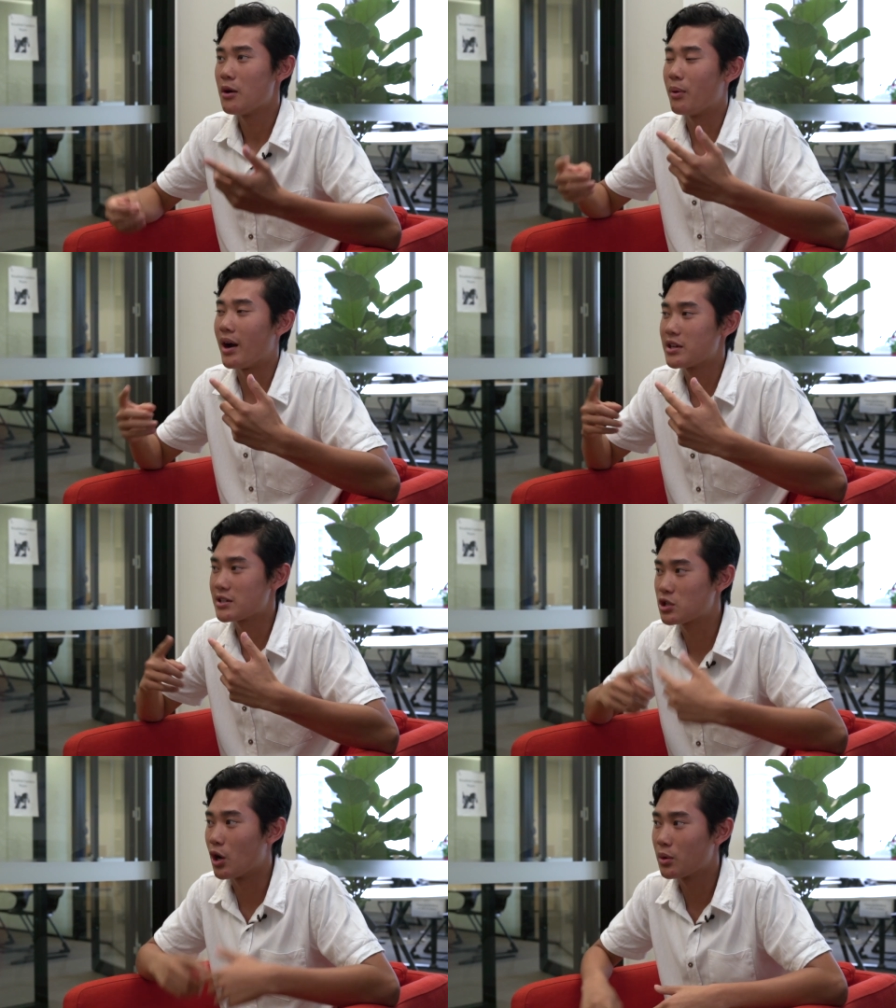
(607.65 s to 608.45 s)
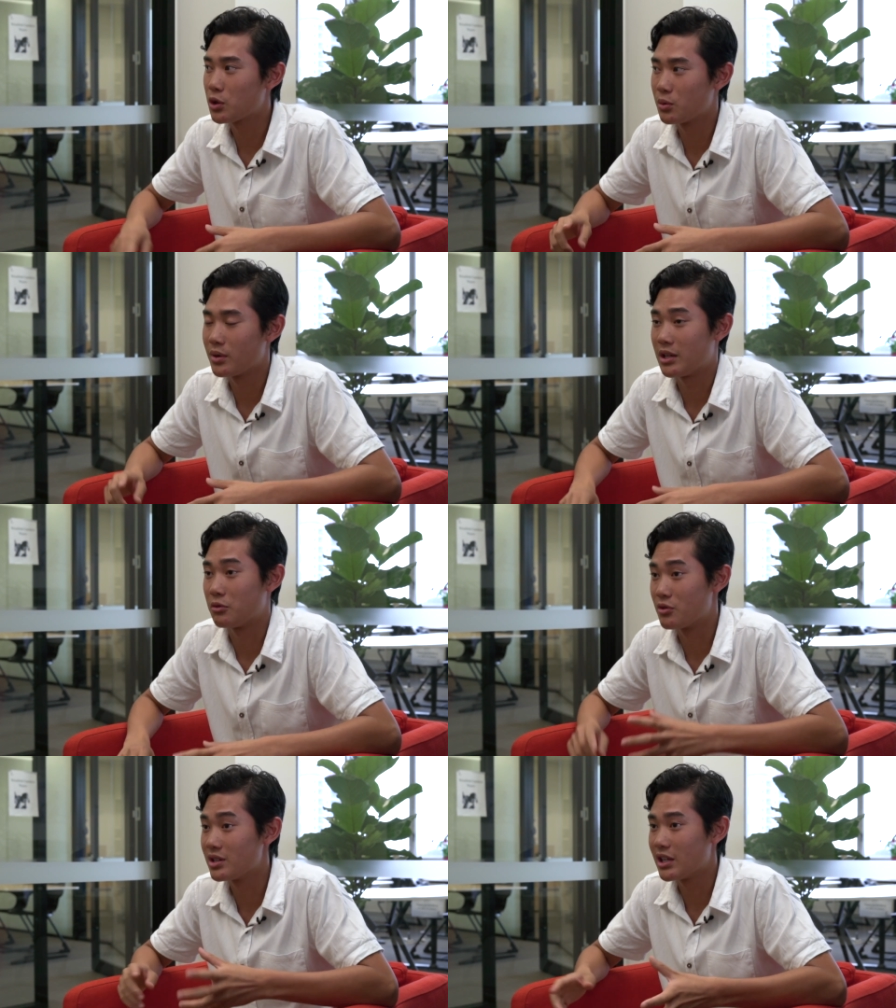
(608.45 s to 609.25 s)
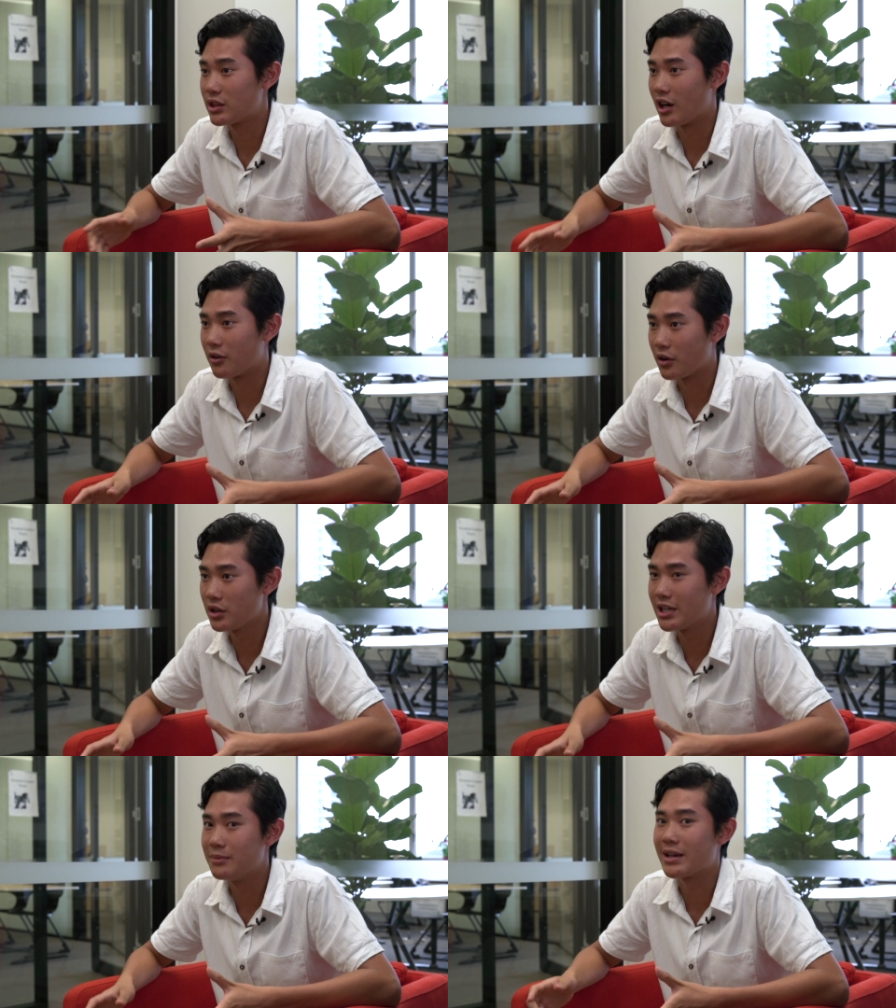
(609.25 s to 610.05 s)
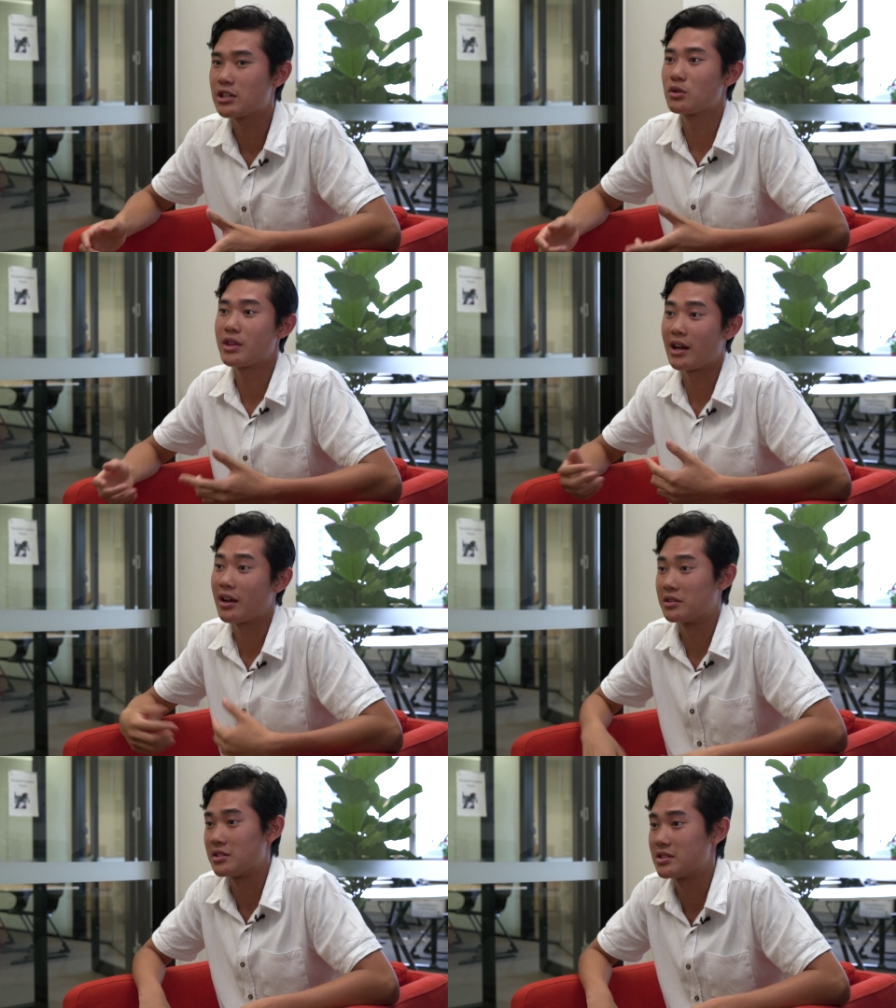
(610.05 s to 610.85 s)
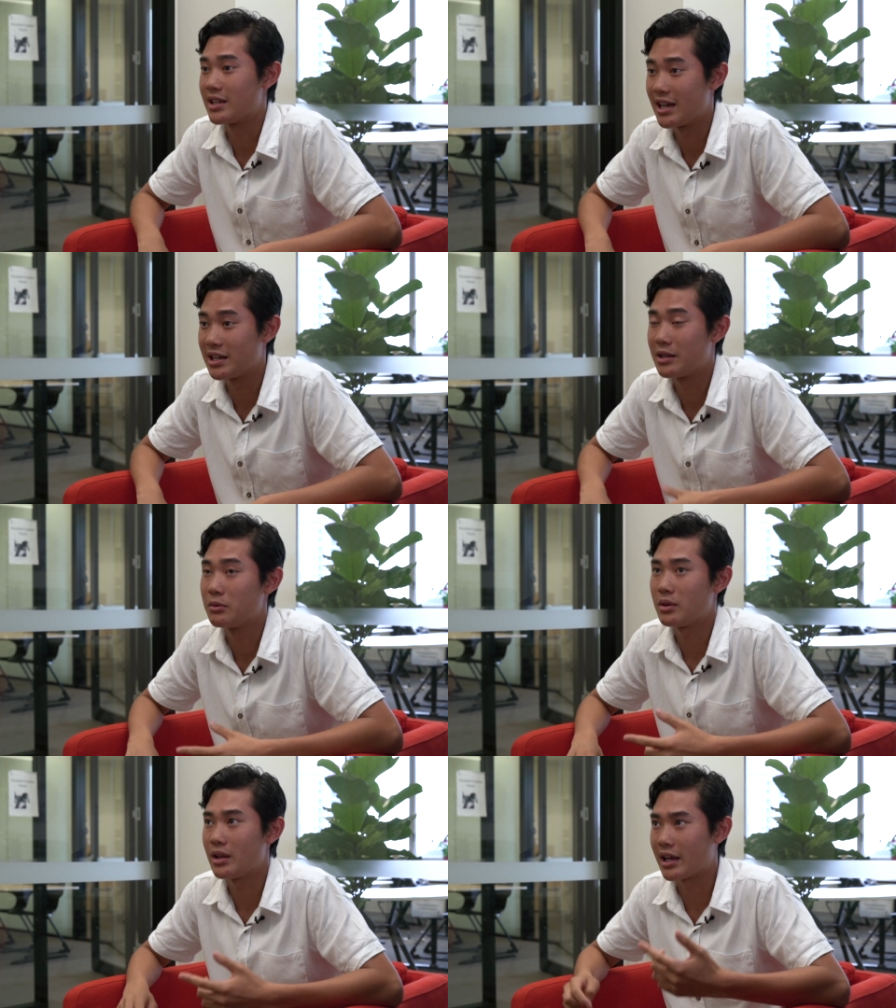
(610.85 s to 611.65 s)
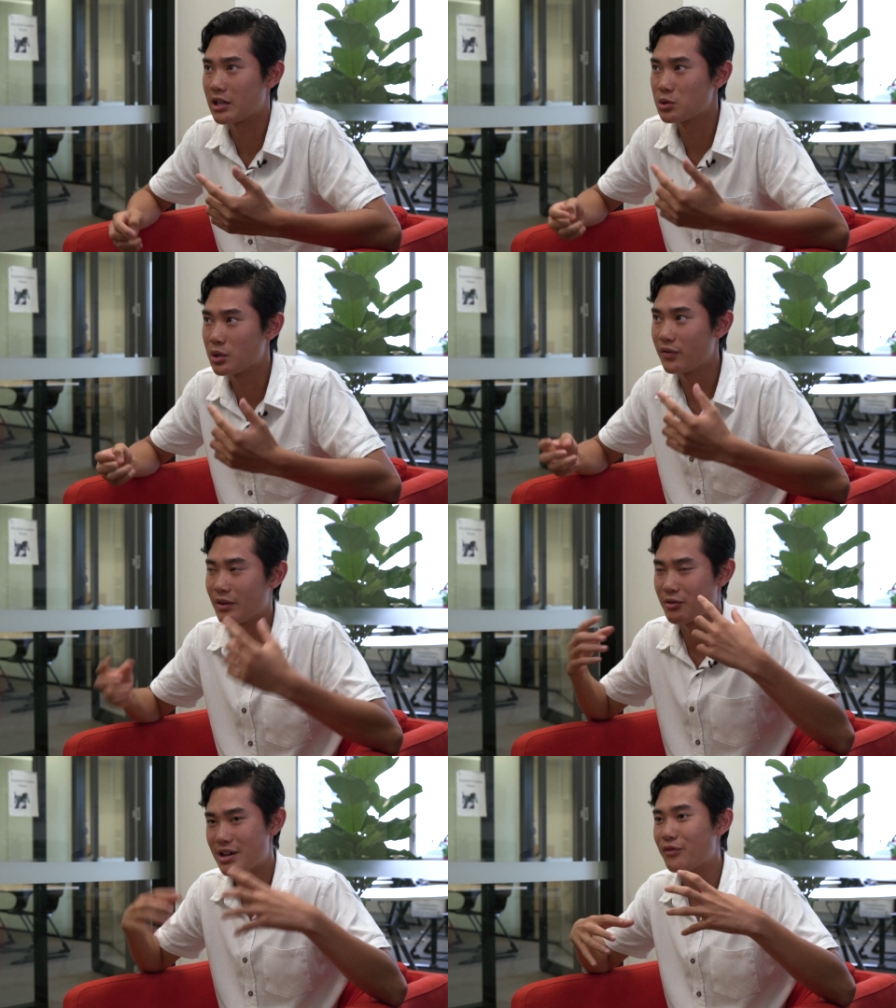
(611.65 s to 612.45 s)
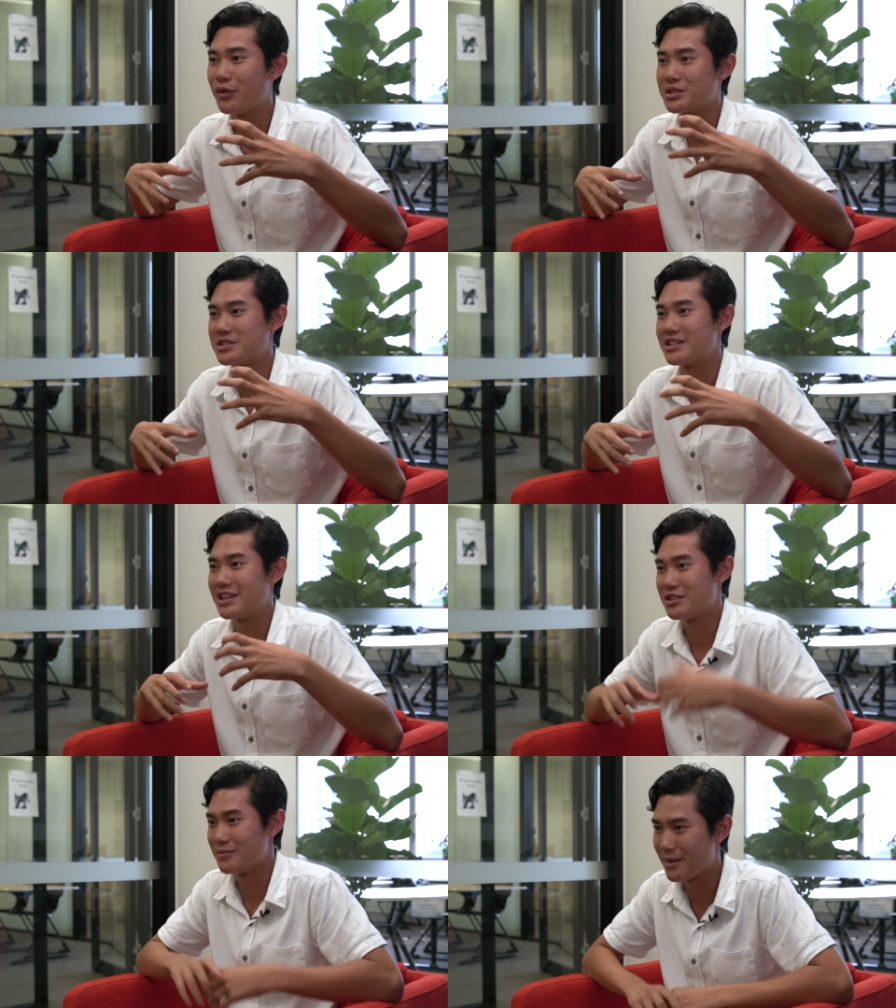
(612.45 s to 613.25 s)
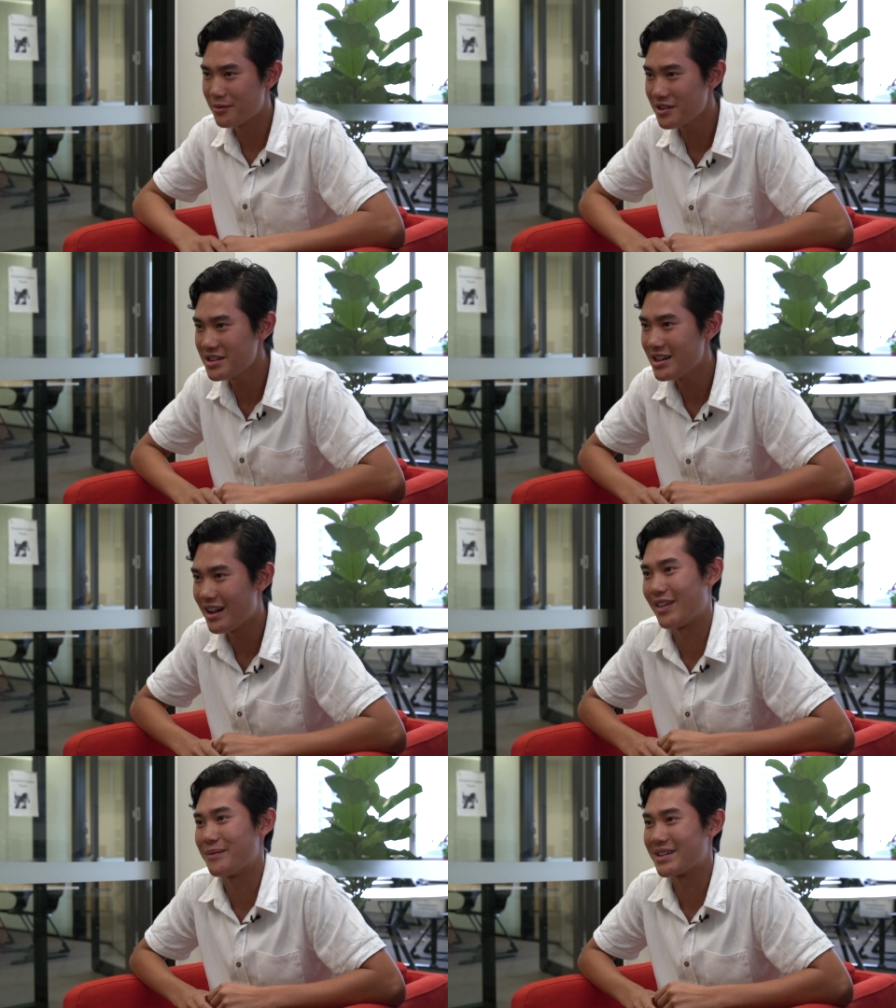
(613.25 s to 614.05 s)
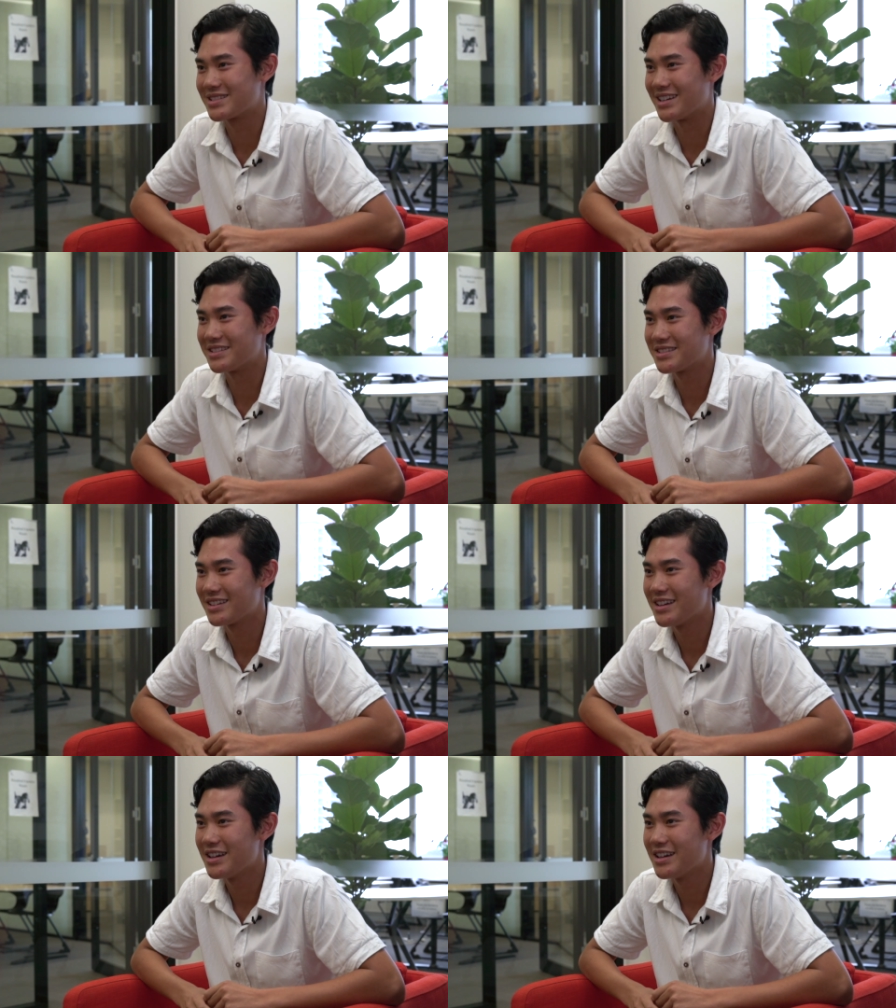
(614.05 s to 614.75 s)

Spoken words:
by just going through it and really thorough, he'd make sure that I understand, and like it sort of reinforces it in your memory, if that makes sense.